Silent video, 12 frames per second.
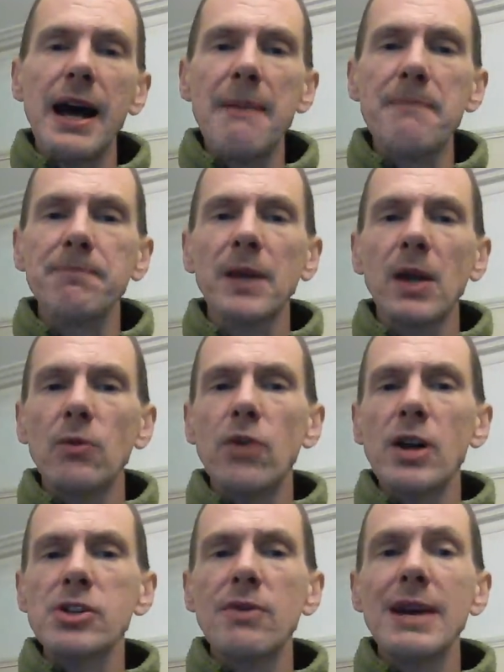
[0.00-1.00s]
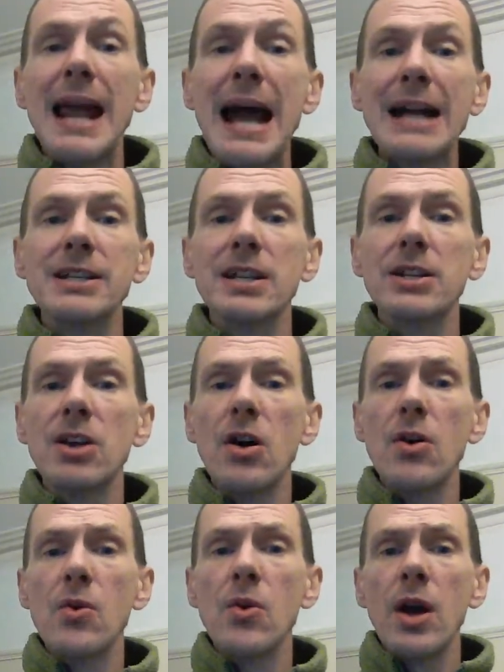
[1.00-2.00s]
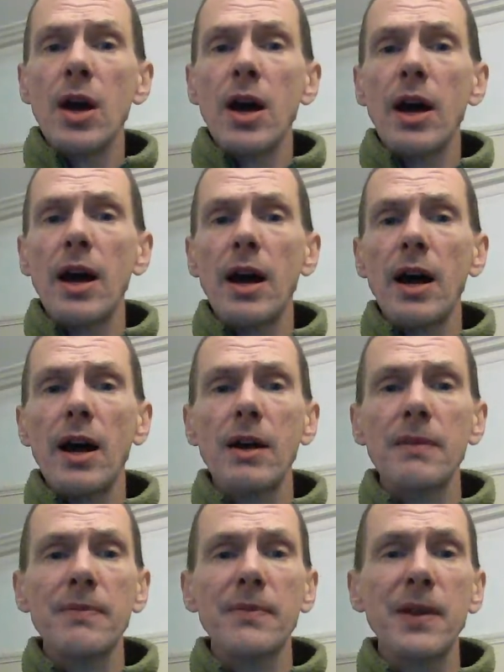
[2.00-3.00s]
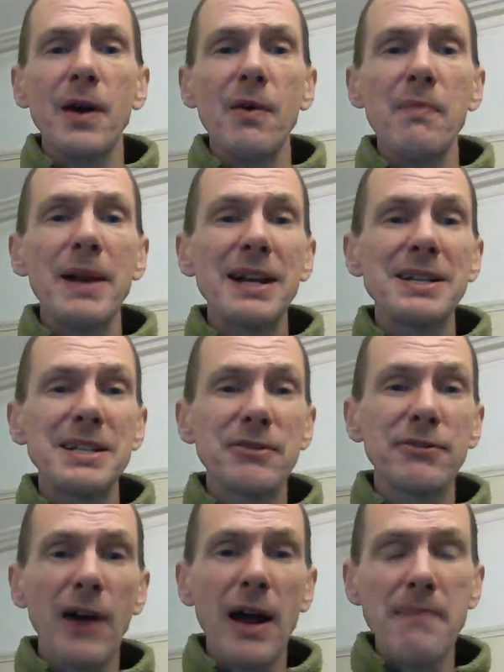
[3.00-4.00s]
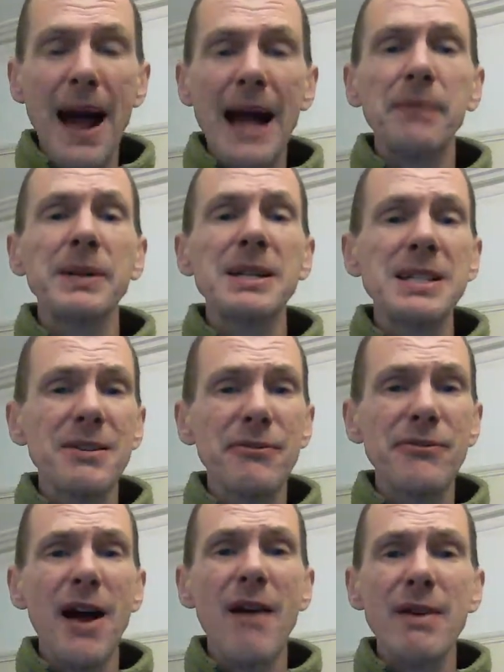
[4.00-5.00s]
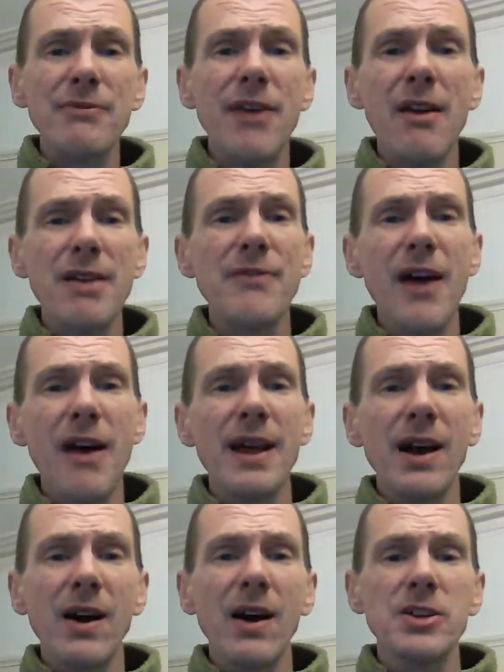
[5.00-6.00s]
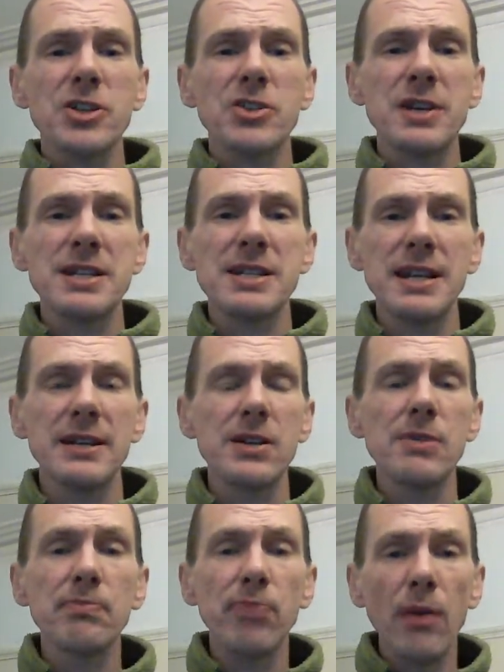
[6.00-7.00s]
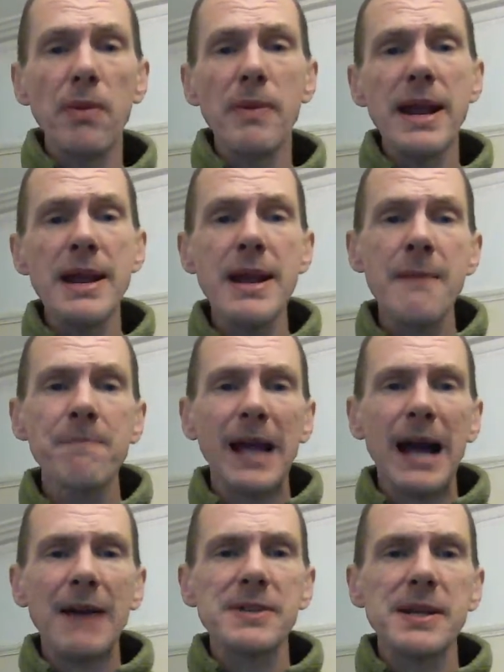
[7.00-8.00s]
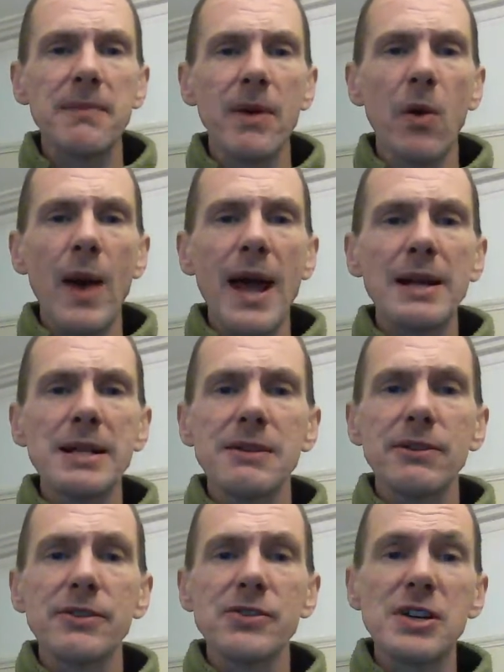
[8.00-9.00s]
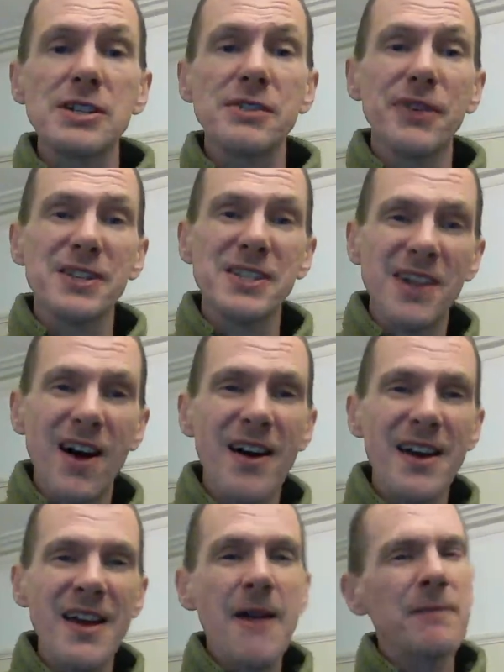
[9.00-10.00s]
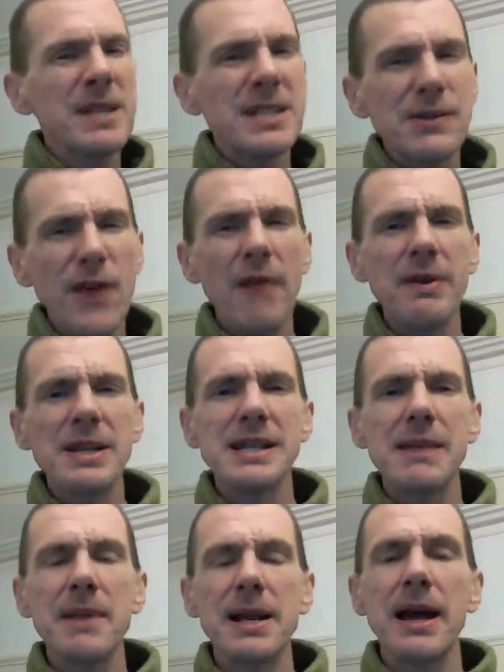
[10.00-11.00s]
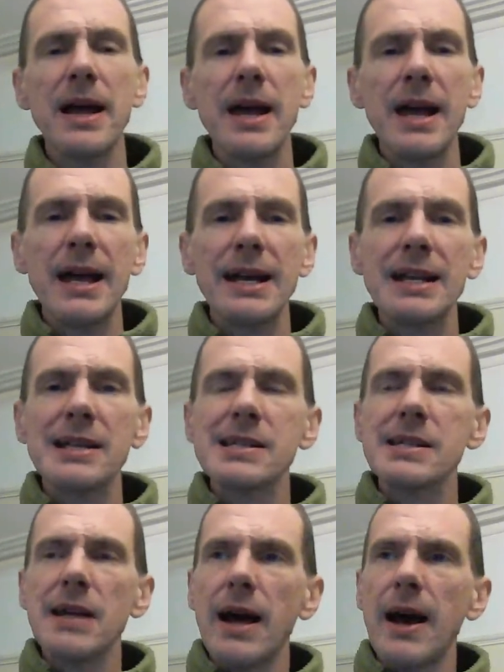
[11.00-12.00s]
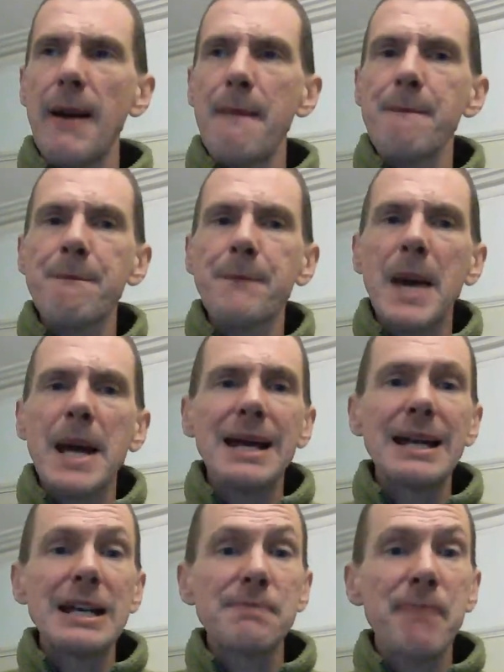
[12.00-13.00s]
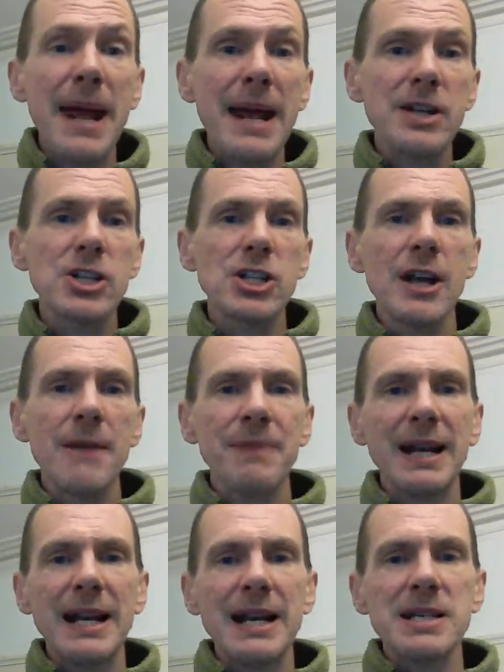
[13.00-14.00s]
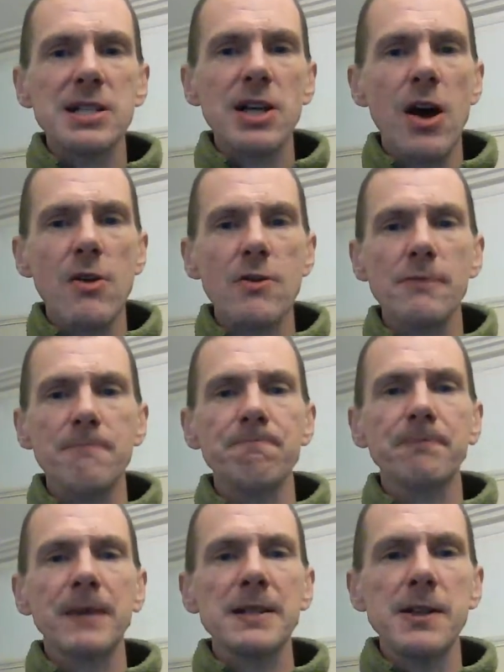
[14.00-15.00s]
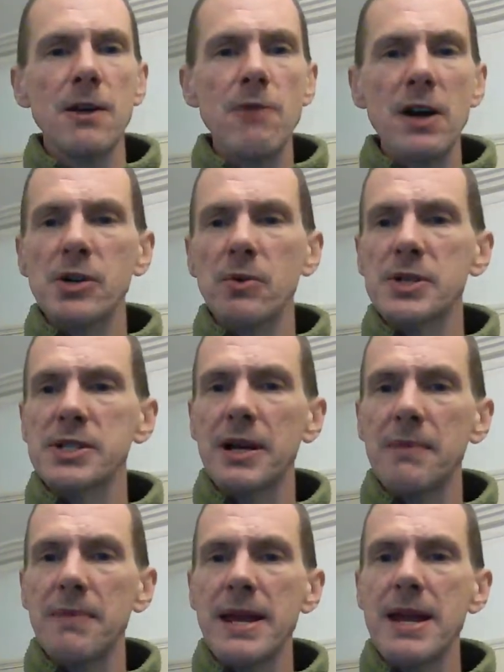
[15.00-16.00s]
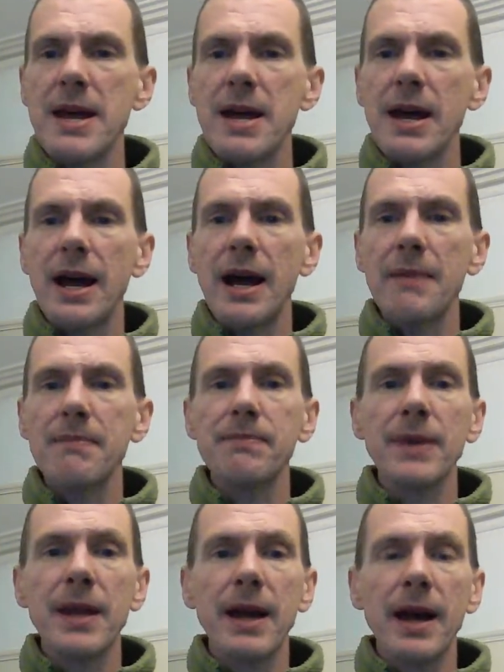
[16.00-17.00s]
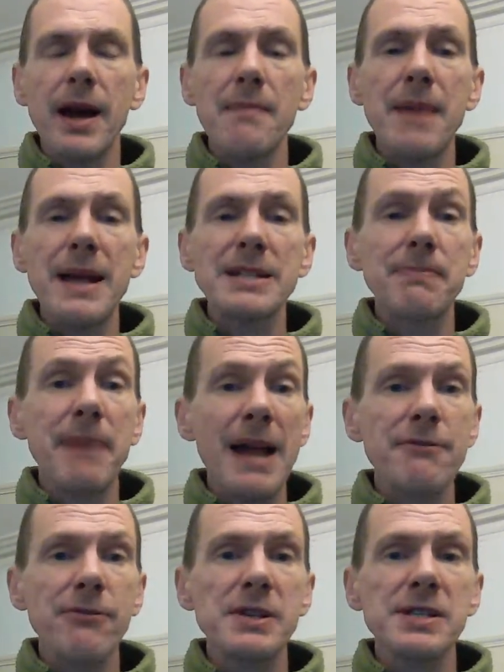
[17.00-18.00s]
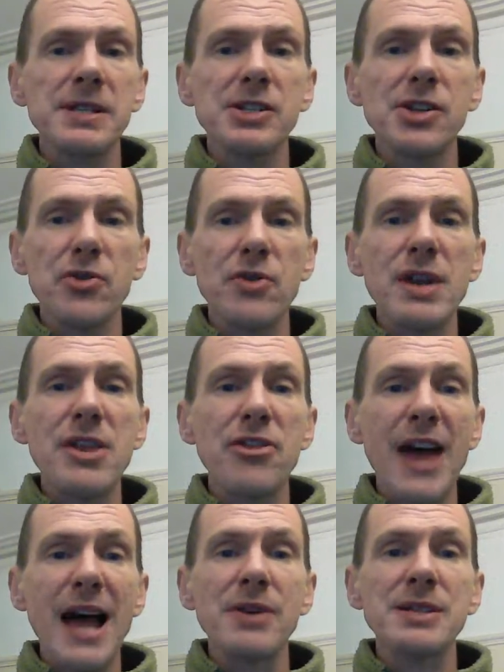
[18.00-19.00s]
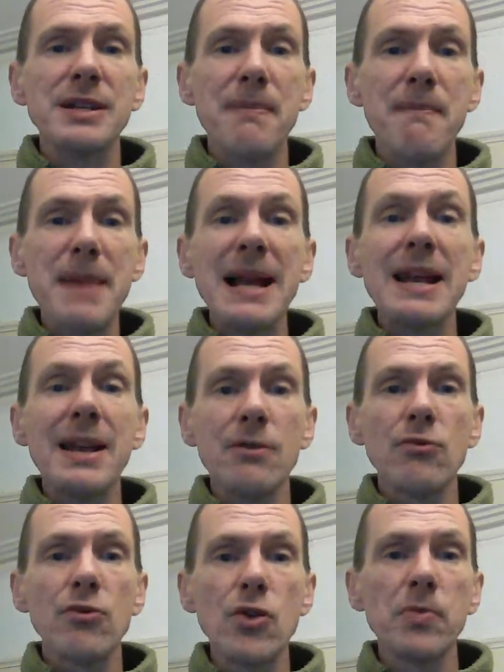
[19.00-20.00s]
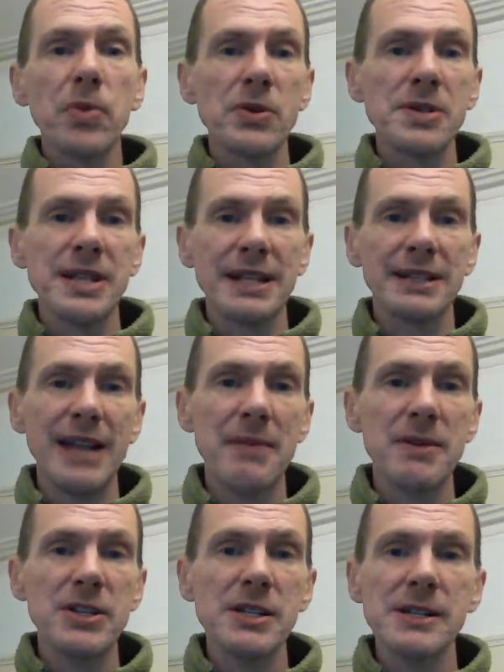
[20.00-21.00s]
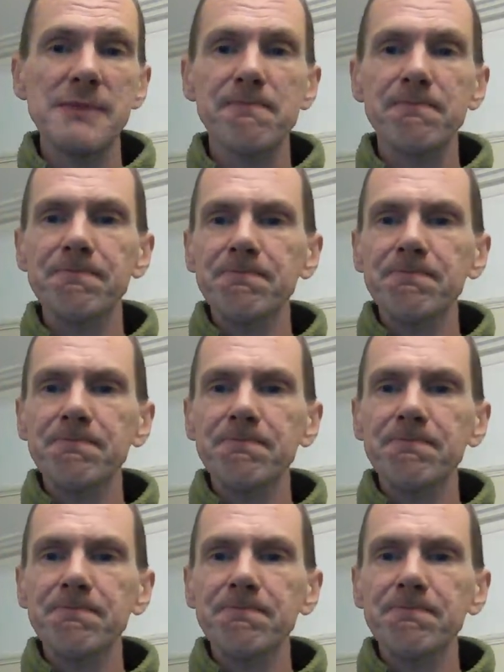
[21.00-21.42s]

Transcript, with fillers: Um, Russia really had no uh, no ability to fight back, but this is a very, very, very harsh treaty. And you probably have some awareness of the Treaty of Versailles. This is very similar in its um, in its pitch and in its tone. So Russia was going to be um, uh, made to pay, for instance, 3,000 million rubles in damages.